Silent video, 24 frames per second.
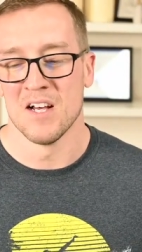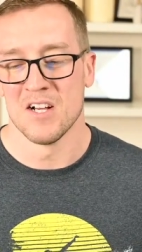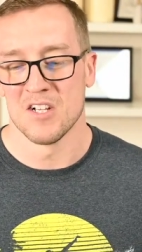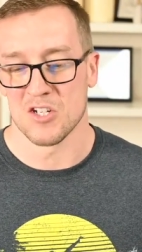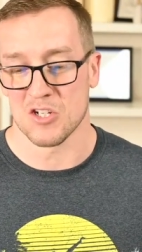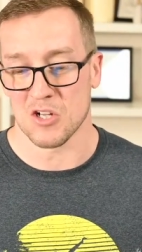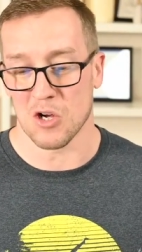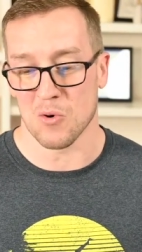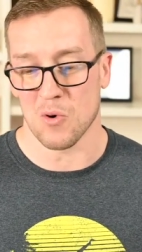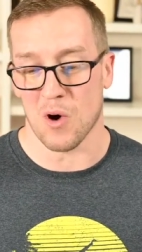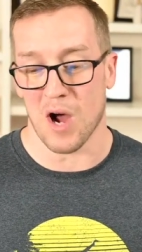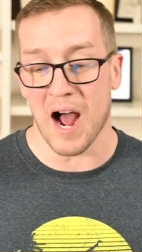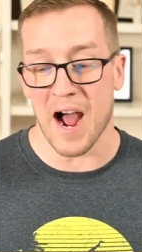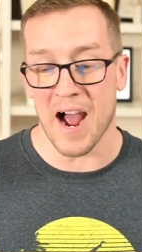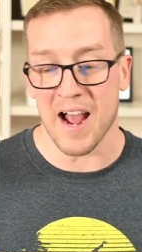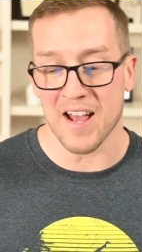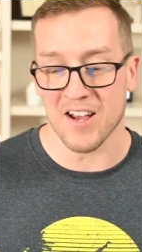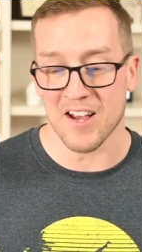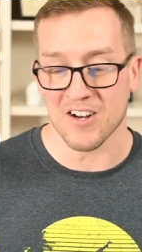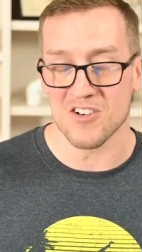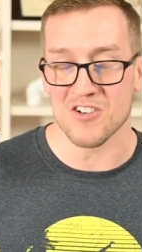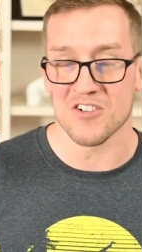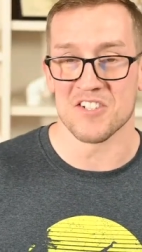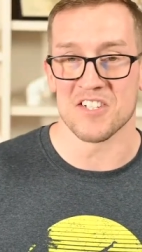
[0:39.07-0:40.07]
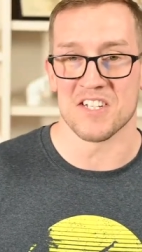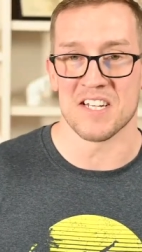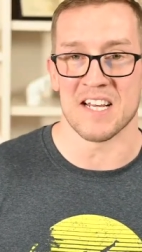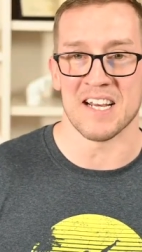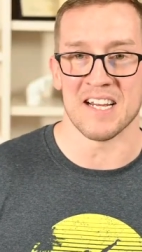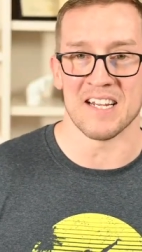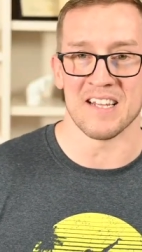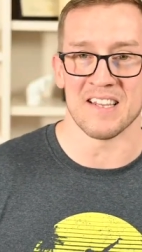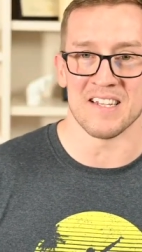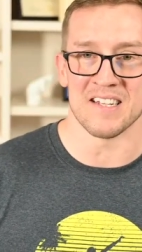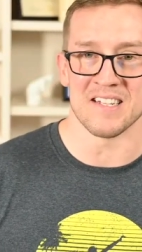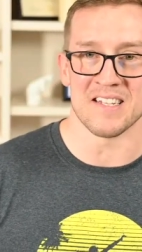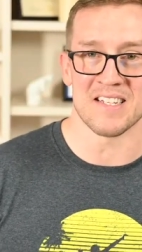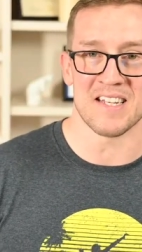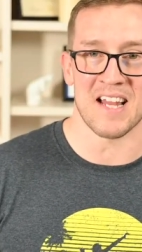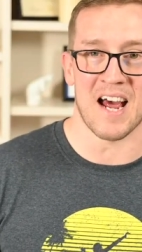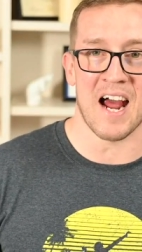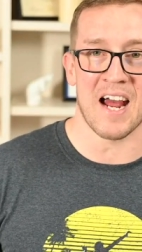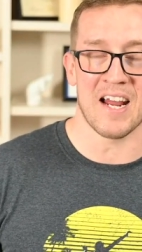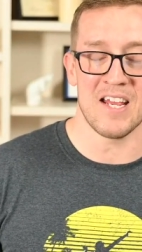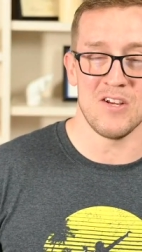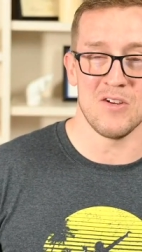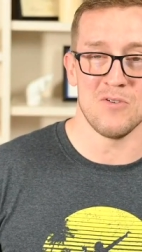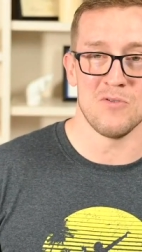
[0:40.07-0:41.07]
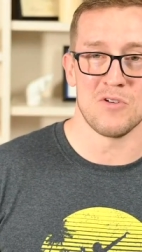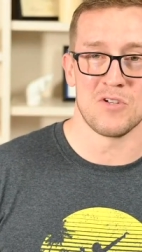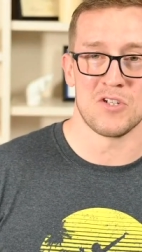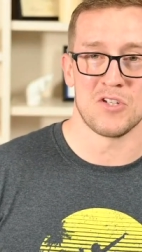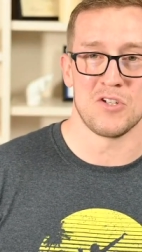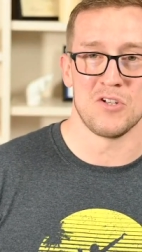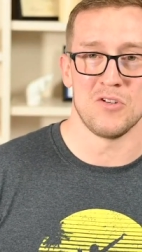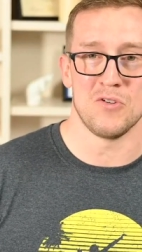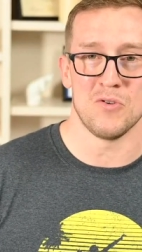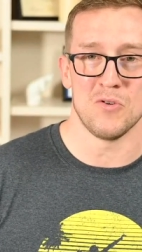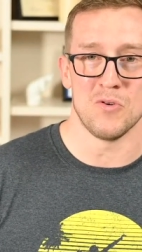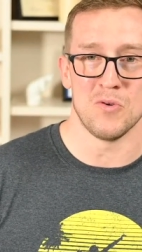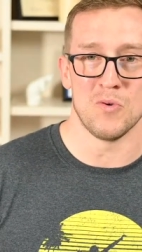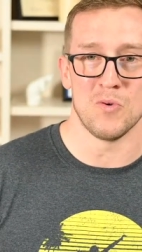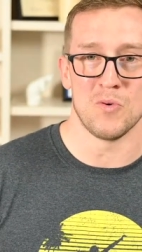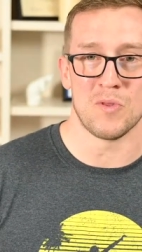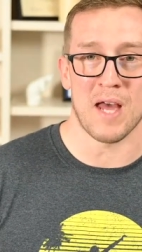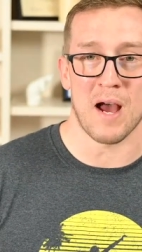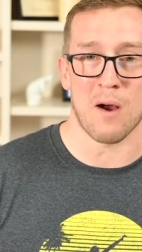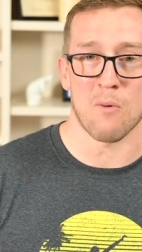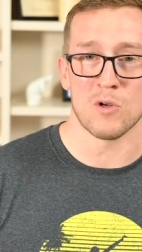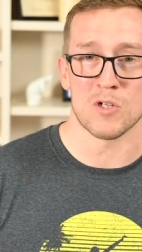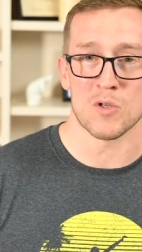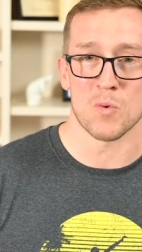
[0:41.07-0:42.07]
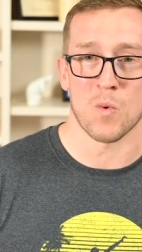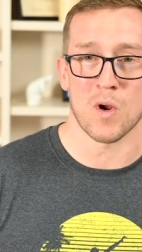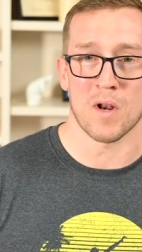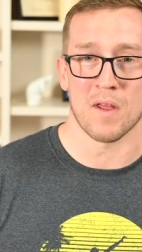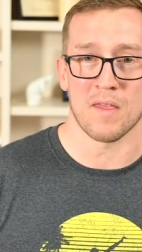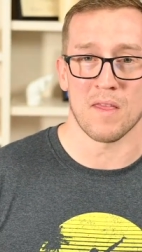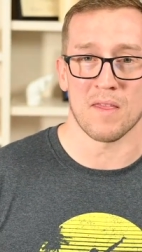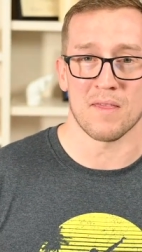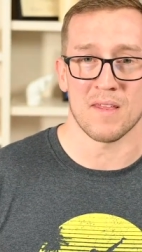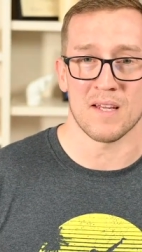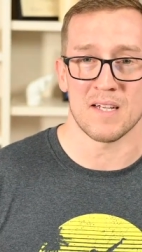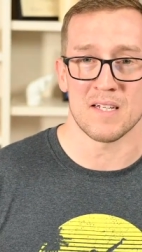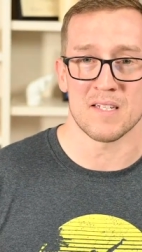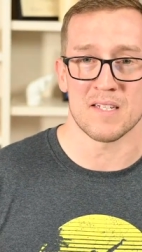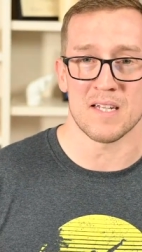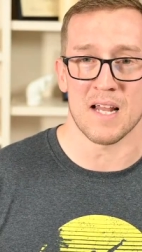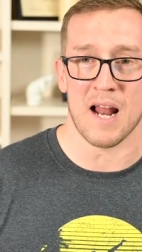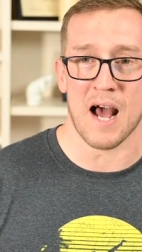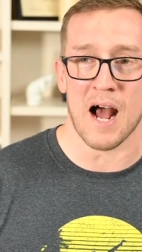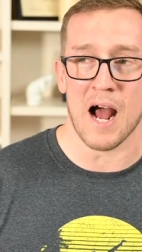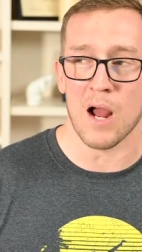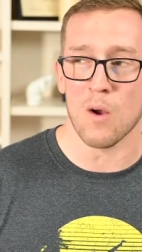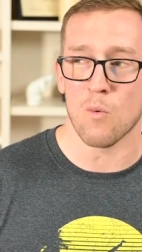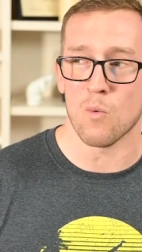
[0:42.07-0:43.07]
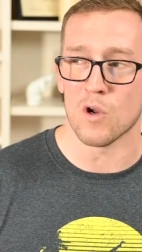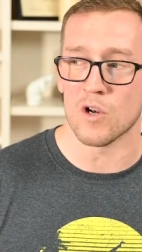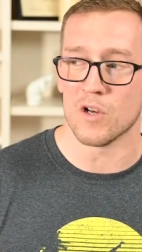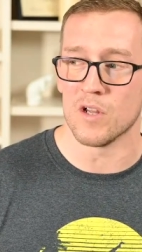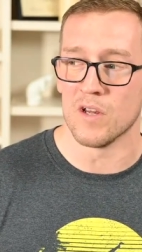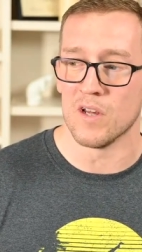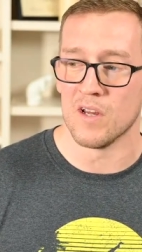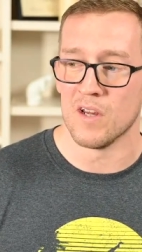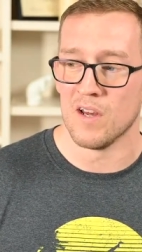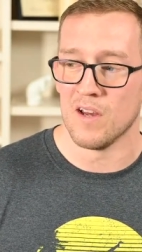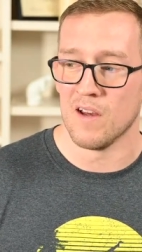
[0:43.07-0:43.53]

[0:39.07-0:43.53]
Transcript: So I understand this. I used to that was one of the things that I would